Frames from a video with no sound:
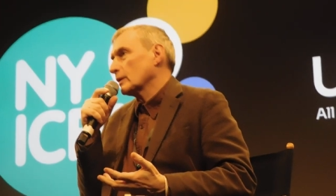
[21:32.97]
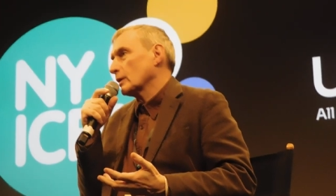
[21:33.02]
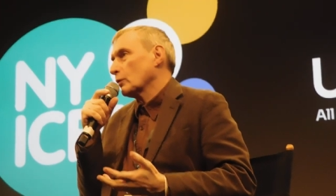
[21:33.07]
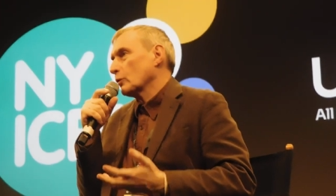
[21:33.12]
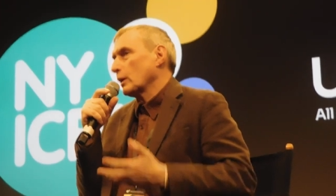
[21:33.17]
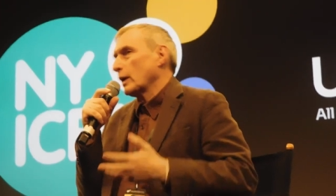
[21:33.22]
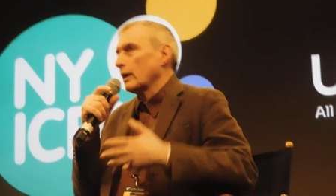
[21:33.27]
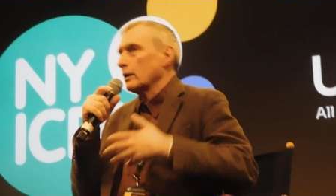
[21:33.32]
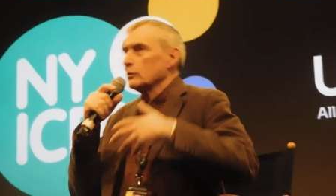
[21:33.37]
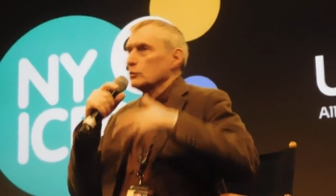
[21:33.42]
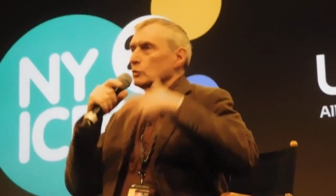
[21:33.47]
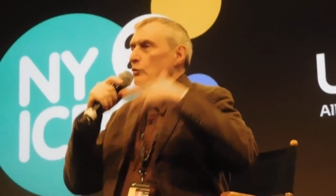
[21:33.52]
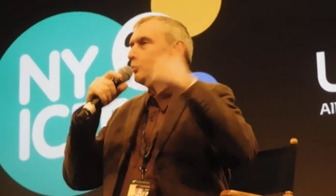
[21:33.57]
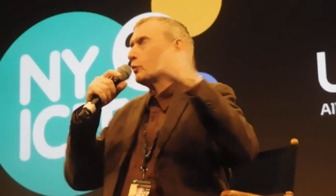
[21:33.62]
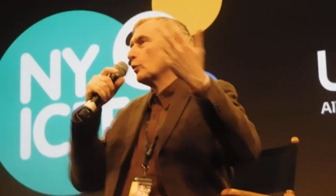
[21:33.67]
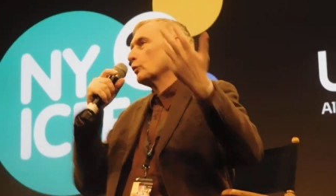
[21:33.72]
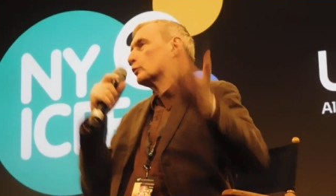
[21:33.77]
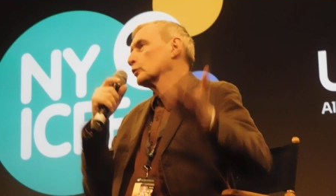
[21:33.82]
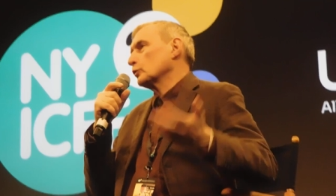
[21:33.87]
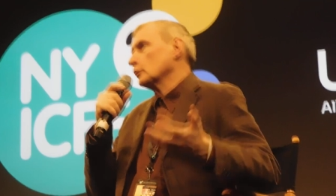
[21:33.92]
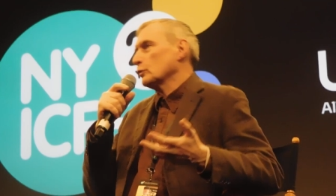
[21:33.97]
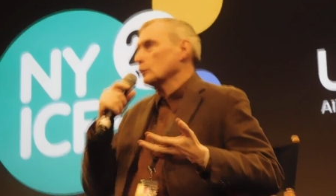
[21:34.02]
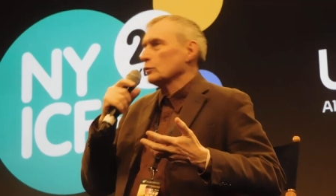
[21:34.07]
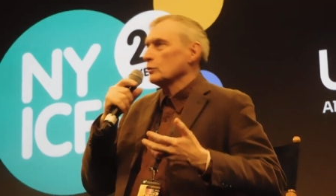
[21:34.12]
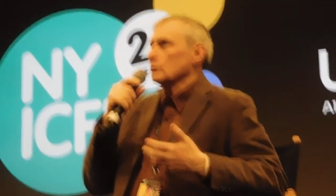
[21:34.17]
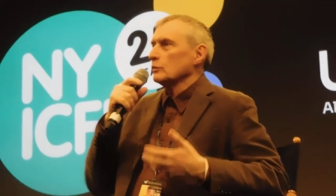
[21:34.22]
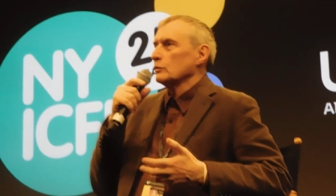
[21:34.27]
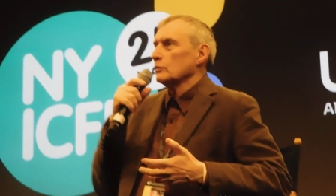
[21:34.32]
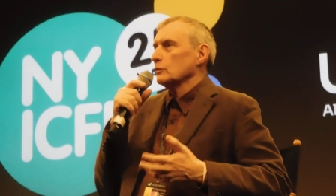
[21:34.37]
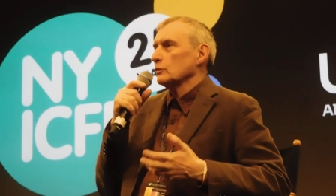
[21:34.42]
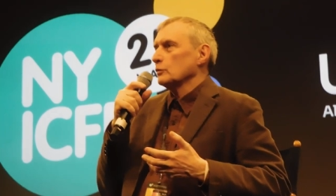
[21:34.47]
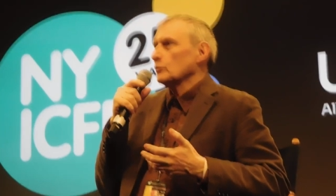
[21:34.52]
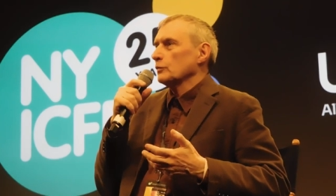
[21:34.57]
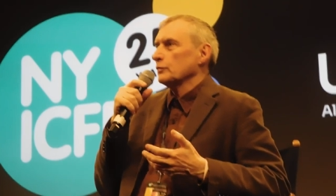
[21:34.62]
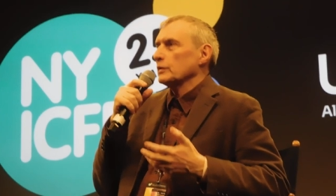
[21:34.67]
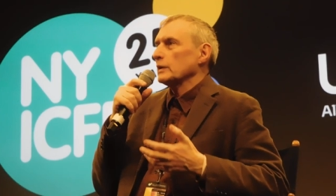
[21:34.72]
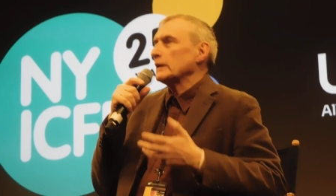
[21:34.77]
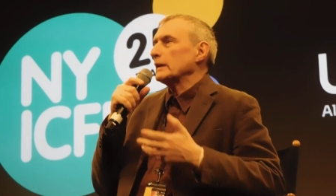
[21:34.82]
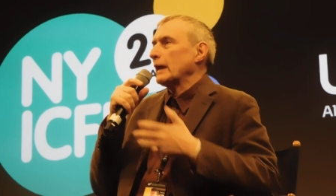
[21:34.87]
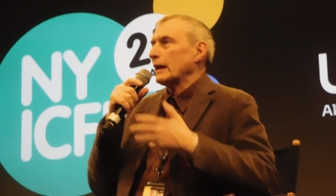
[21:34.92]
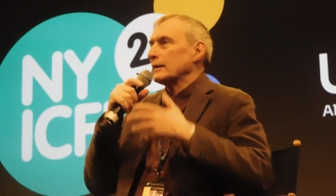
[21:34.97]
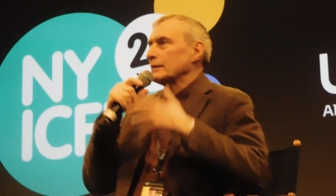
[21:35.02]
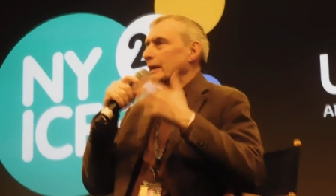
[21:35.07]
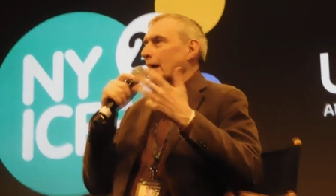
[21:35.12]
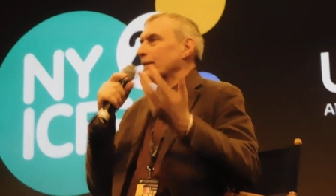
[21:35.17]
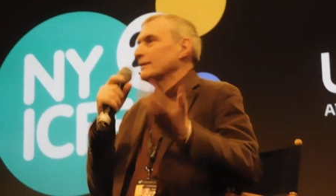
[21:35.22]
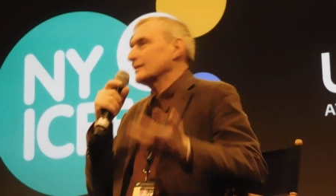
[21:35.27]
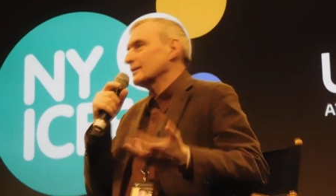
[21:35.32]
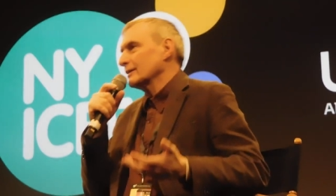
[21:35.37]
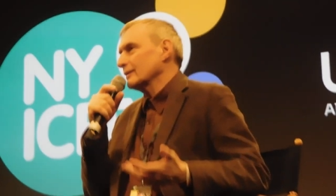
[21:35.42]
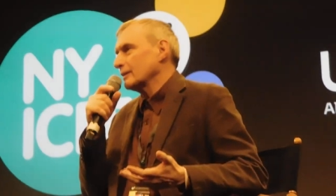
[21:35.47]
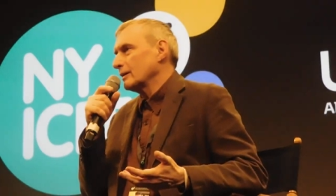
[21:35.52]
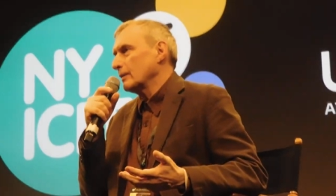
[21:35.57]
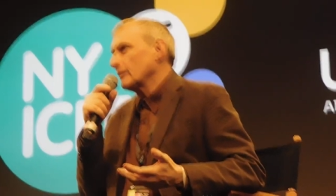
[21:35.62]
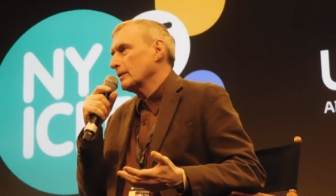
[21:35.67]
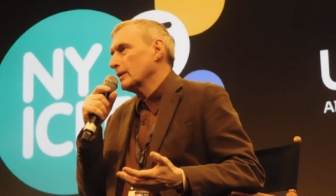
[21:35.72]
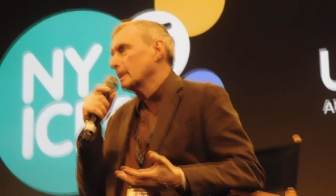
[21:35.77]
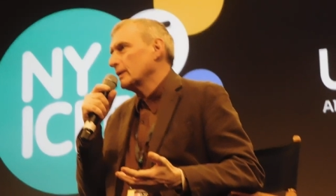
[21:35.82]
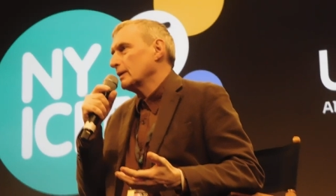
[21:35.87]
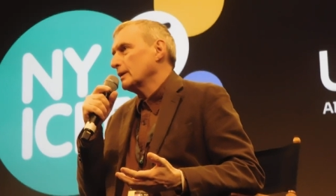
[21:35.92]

where you, you, you feel like dancing.